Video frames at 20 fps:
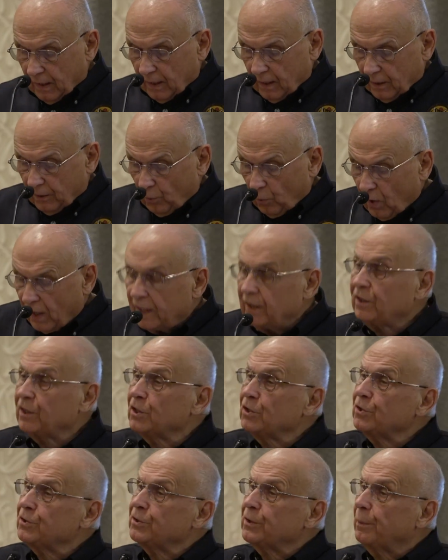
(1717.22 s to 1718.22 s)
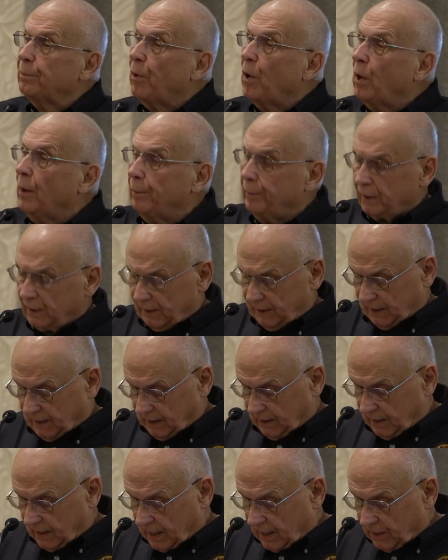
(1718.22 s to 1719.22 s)
The way this department
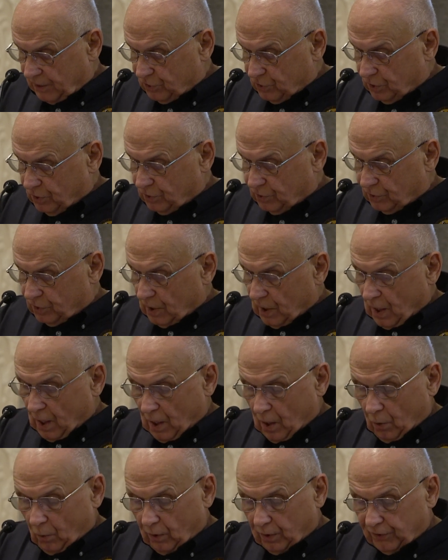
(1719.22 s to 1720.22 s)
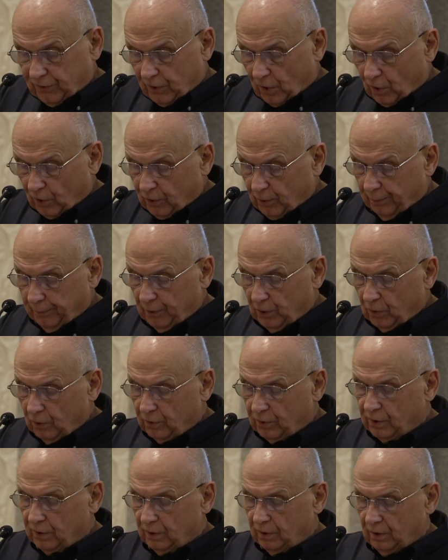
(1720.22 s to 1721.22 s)
engages with our
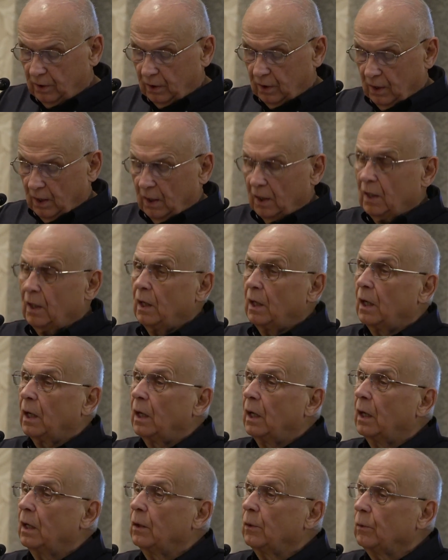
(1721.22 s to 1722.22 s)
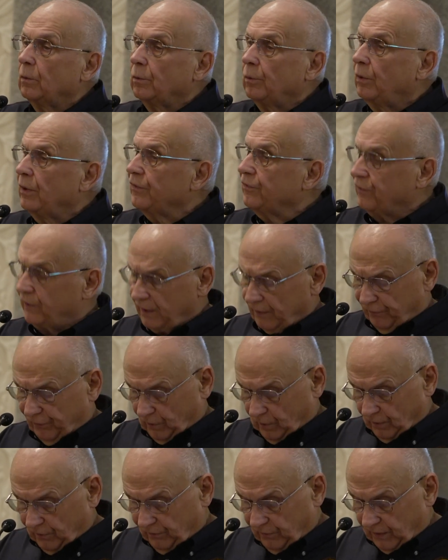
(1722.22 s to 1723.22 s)
community, with
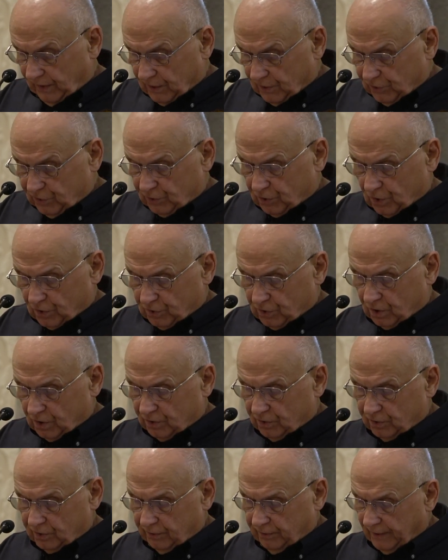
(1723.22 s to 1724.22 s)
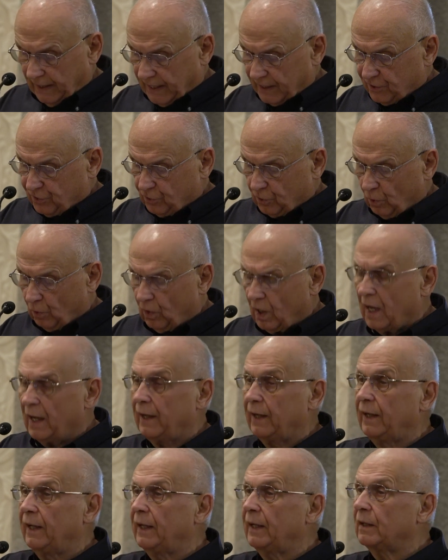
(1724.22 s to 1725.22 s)
different events such as National
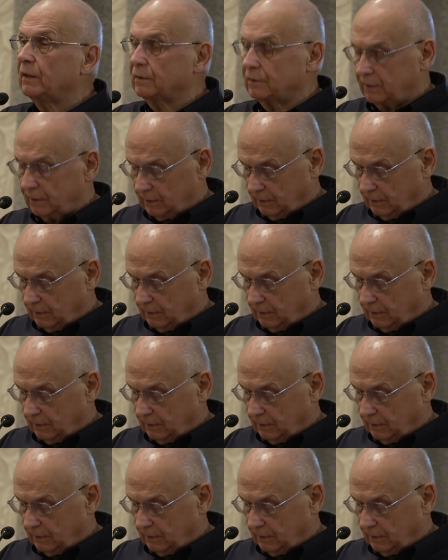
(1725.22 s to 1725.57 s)
Light Out